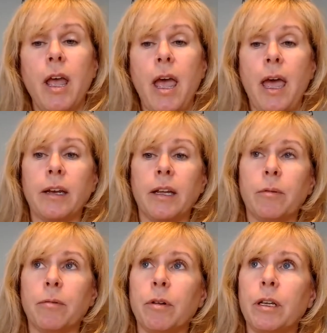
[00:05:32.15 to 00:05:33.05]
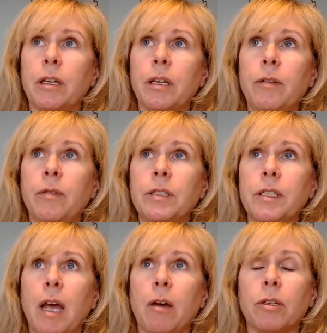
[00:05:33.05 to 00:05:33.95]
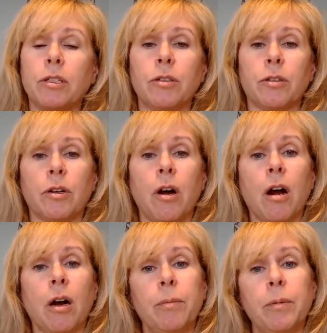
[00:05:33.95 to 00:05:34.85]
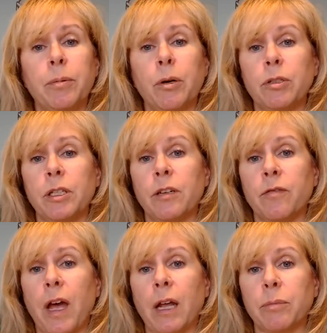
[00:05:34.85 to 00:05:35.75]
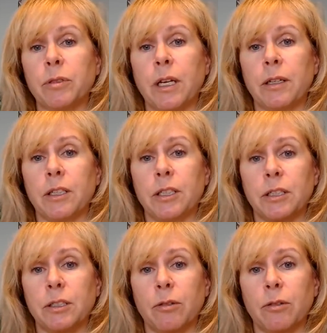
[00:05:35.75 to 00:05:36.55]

And it evens out your carb, protein, fat percentages.